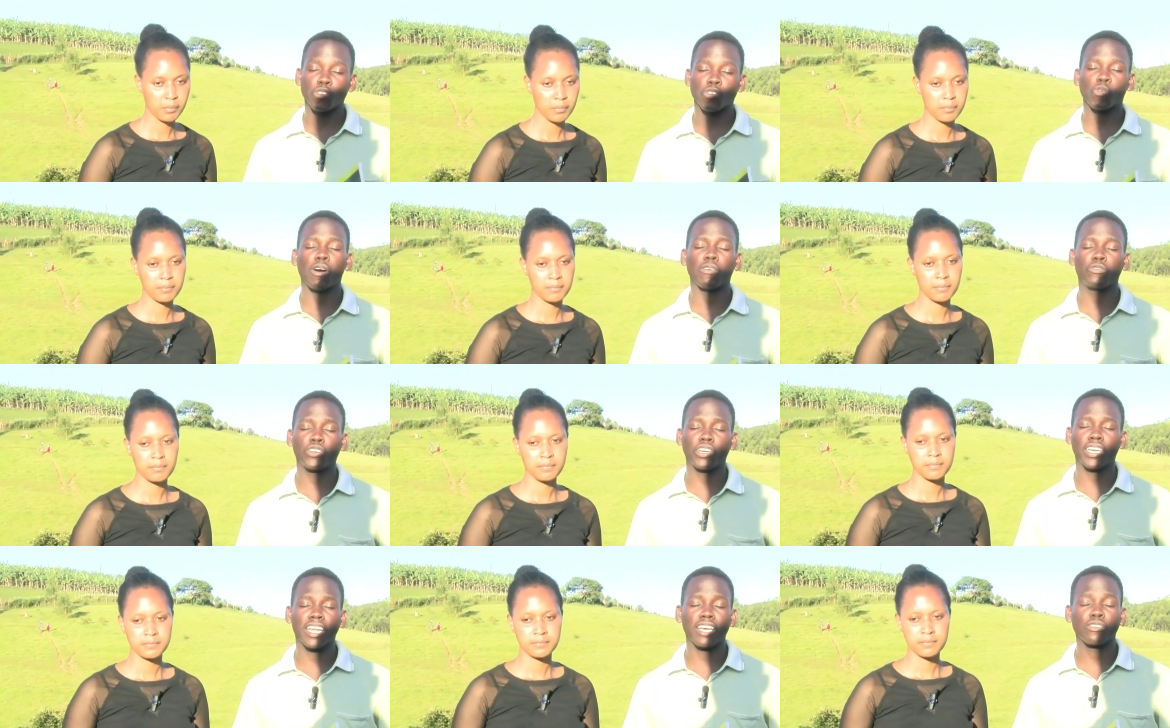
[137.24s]
Speaker 1: Those
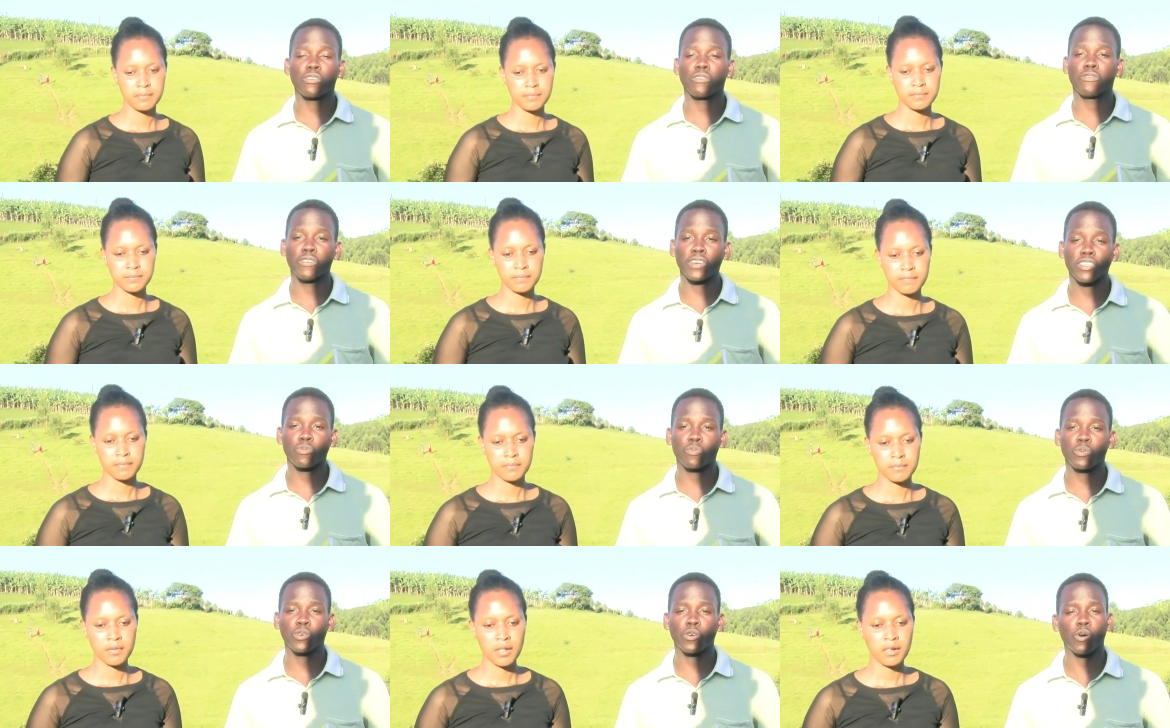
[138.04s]
who have joined us on
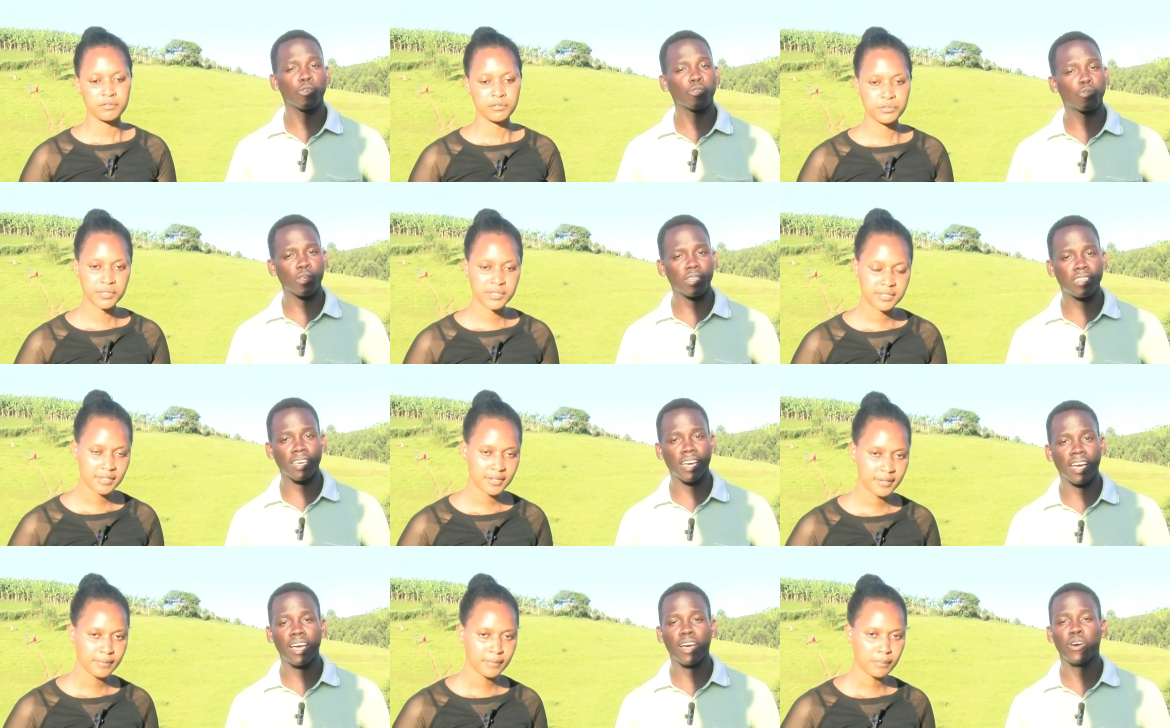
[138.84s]
Facebook, on
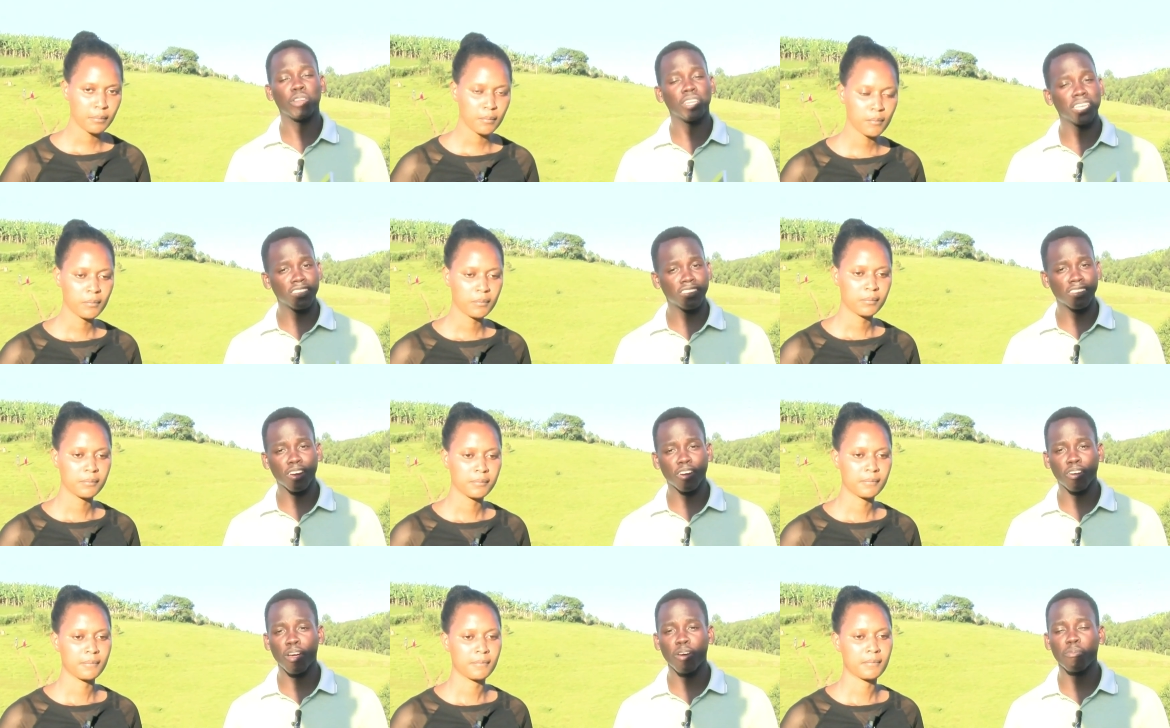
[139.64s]
Twitter, Twitter. on
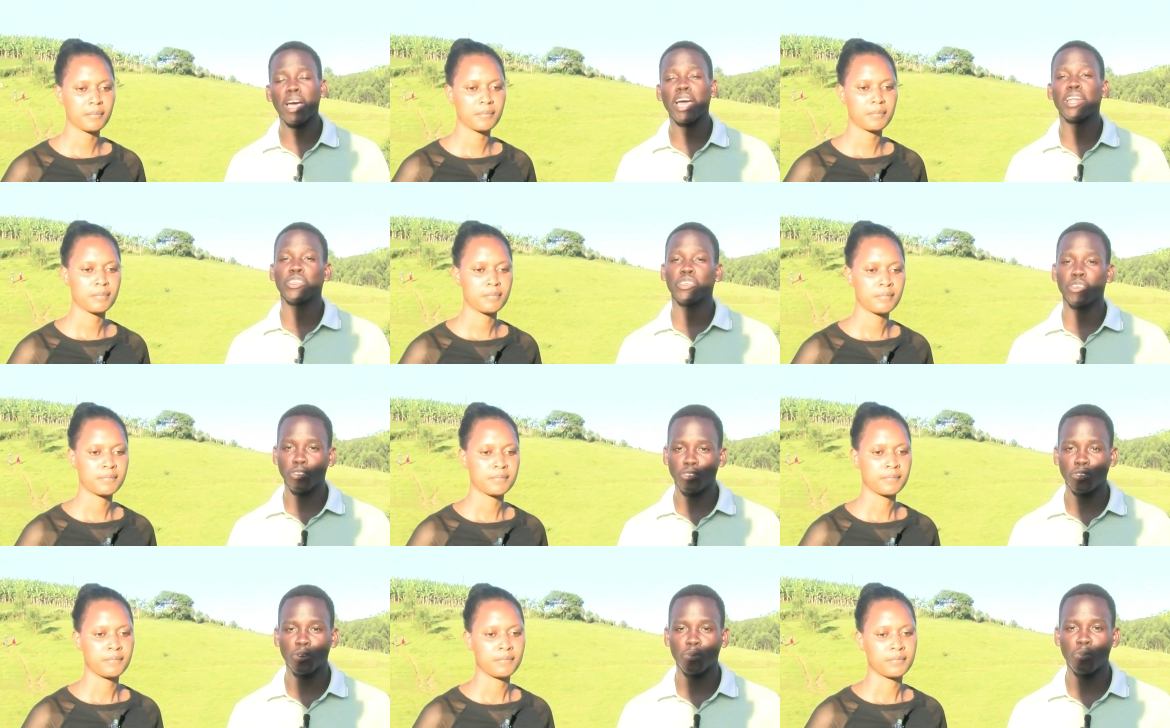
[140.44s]
Instagram,
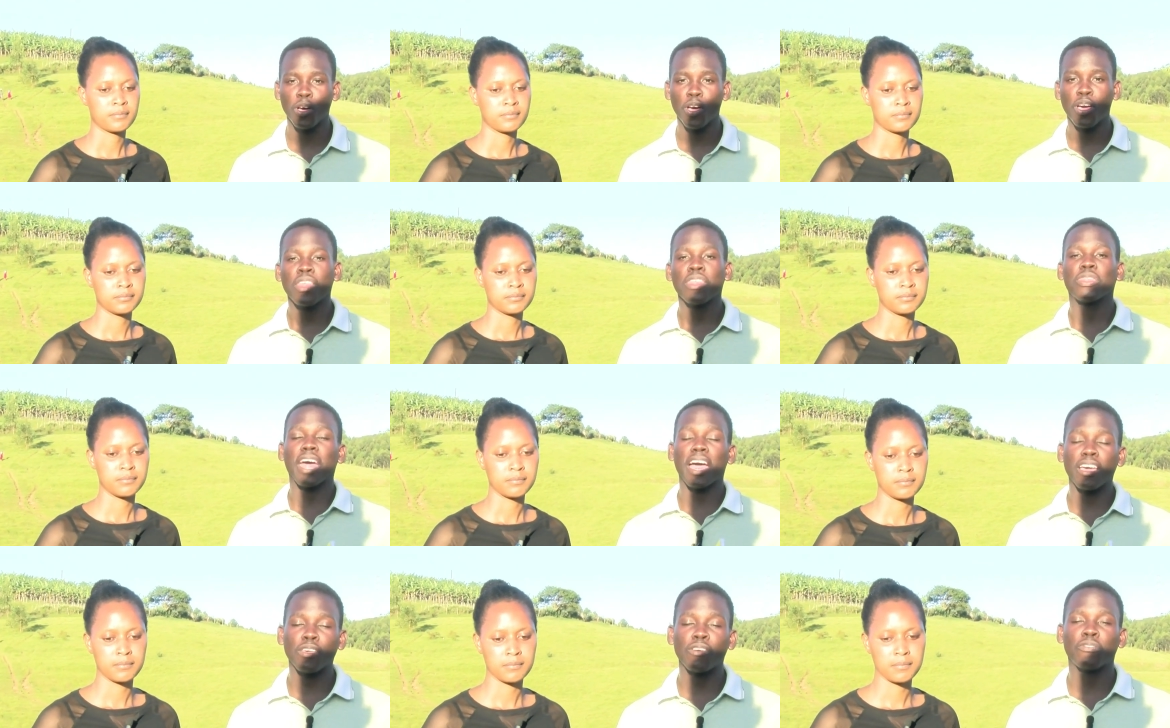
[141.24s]
and YouTube,
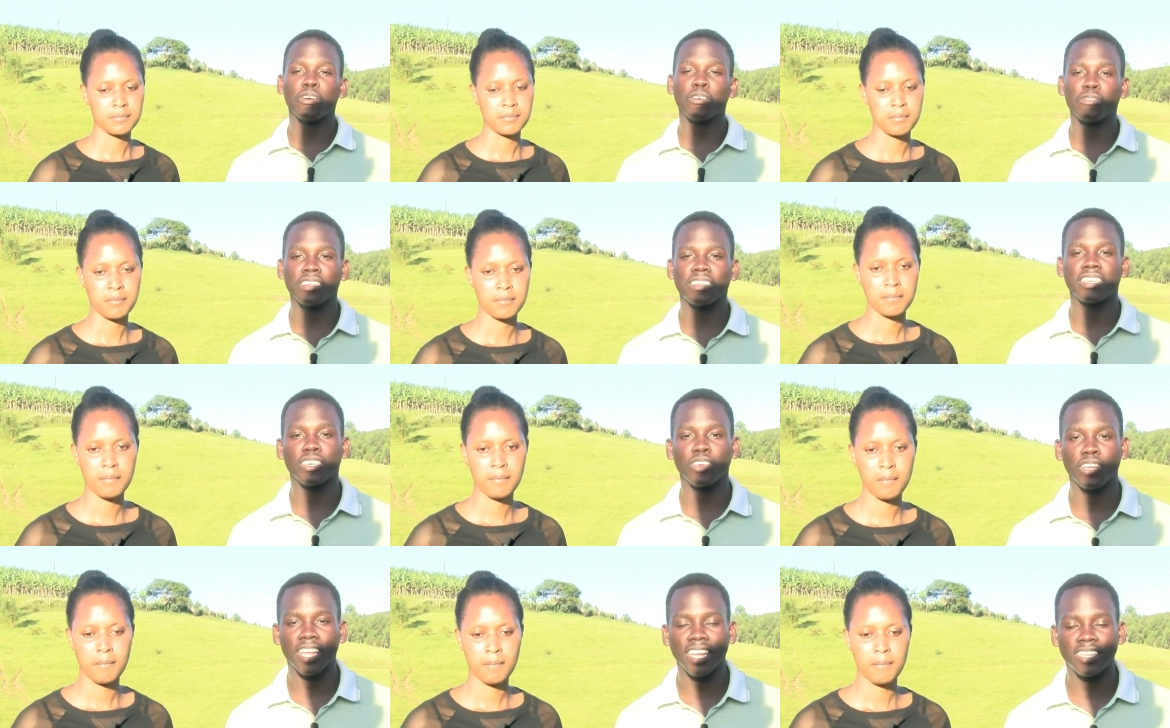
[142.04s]
Thank you for
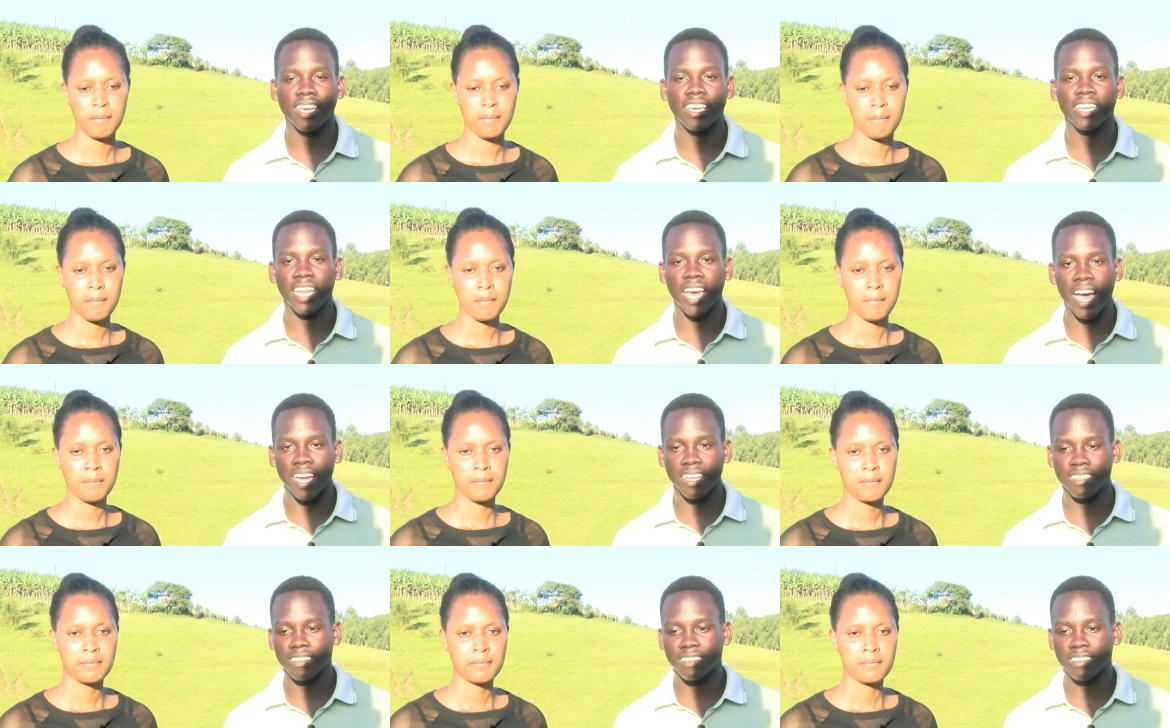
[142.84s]
investing your data in